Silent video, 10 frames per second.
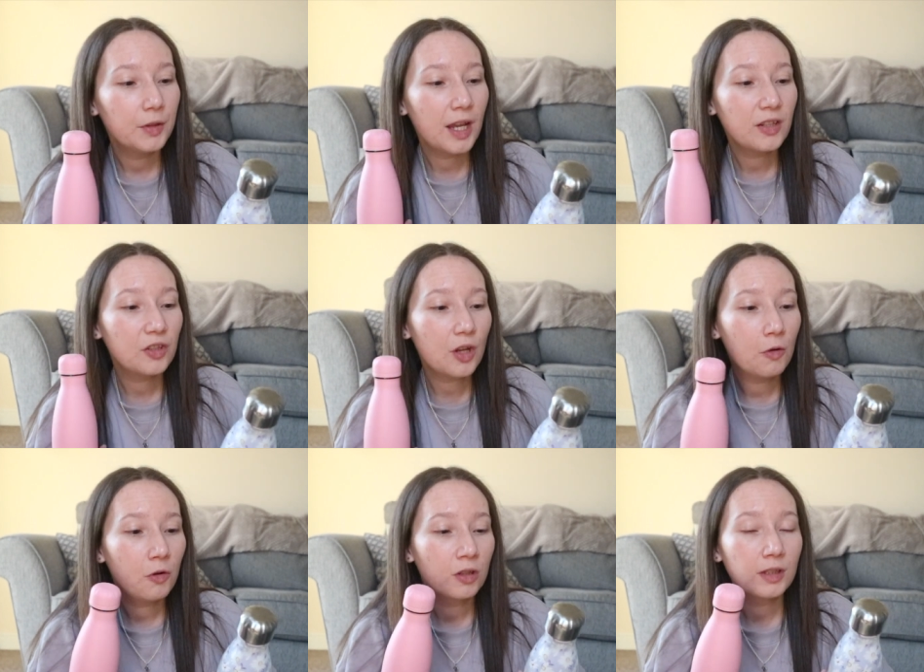But they're
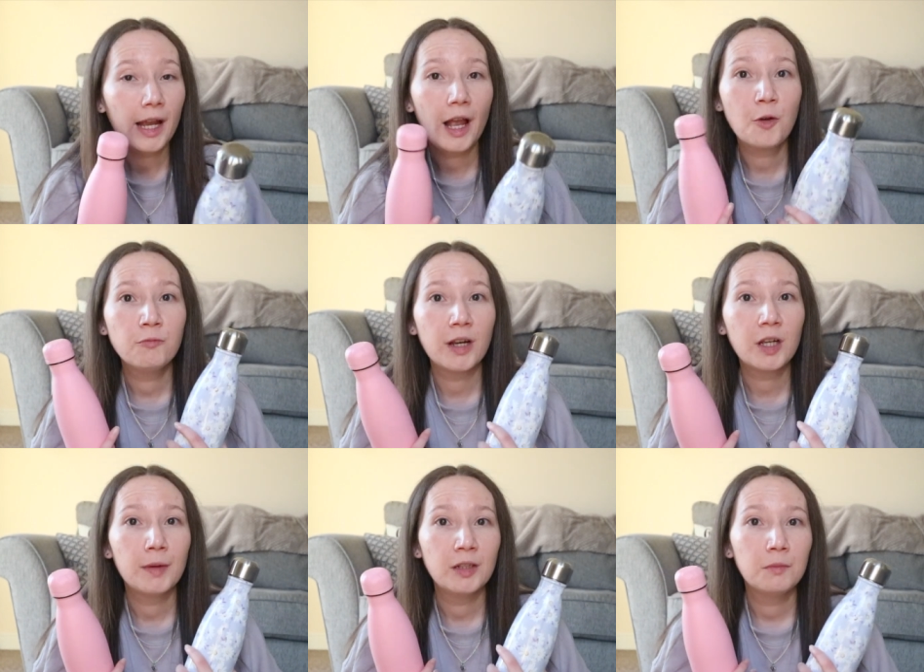so good, like I couldn't
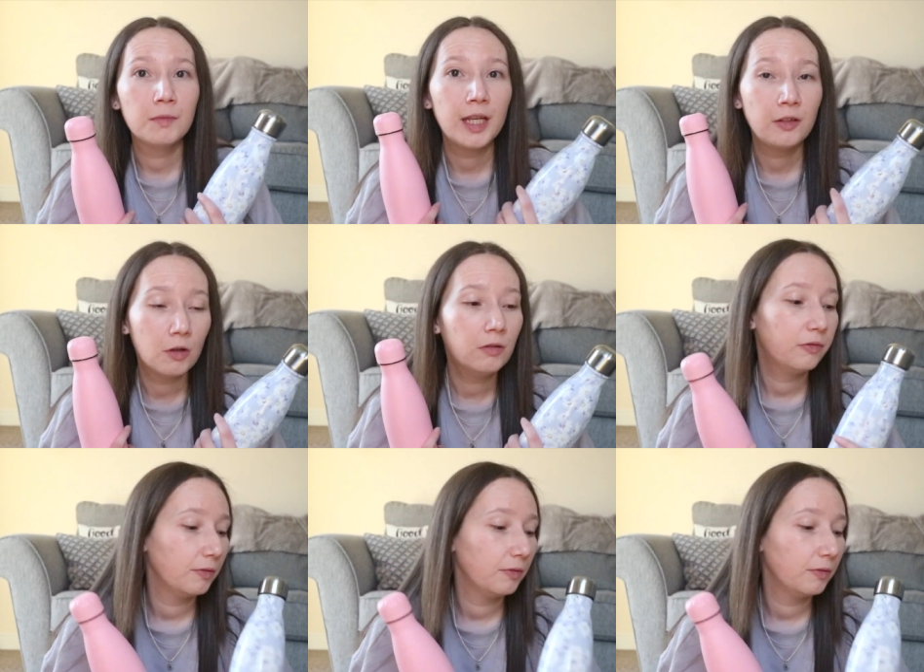recommend them enough.